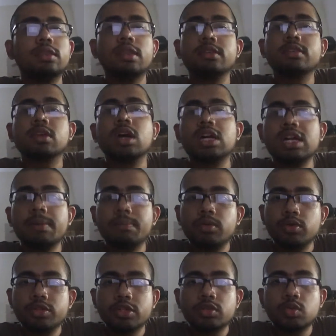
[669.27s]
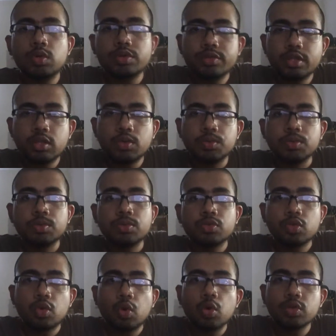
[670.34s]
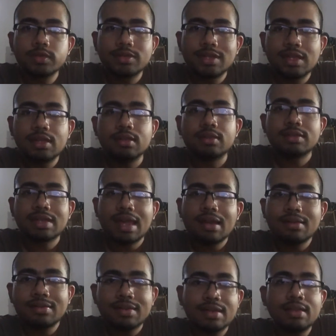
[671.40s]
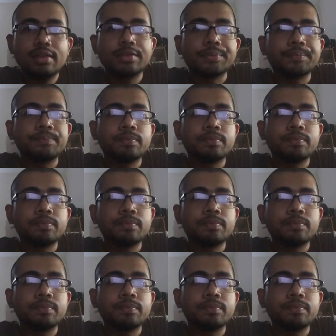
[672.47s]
there's a car approaching towards you, so hold still, stand still.